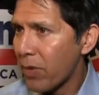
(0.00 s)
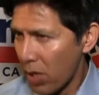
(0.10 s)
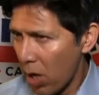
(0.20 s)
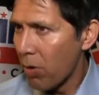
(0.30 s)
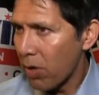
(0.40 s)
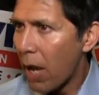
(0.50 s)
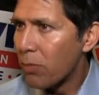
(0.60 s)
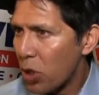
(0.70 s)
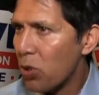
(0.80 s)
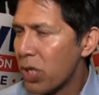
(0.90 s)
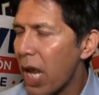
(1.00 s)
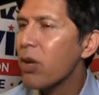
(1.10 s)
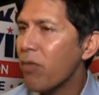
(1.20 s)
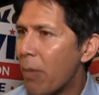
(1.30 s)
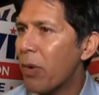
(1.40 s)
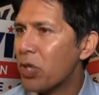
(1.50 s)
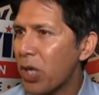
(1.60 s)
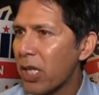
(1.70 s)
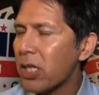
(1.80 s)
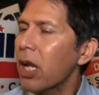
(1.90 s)
You know, come Tuesday, November
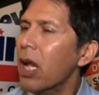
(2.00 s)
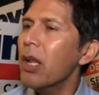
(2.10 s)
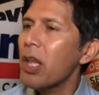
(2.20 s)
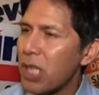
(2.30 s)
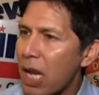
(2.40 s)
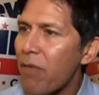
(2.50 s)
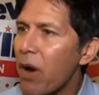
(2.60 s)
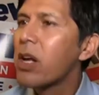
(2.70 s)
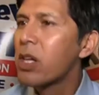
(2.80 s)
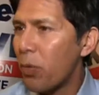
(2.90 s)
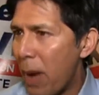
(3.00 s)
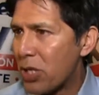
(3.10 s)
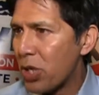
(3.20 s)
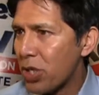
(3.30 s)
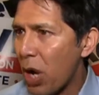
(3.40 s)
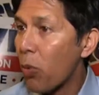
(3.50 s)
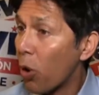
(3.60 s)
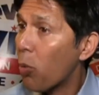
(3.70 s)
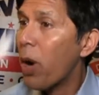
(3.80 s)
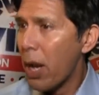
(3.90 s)
6th, to send a very clear message that
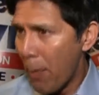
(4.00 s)
we're one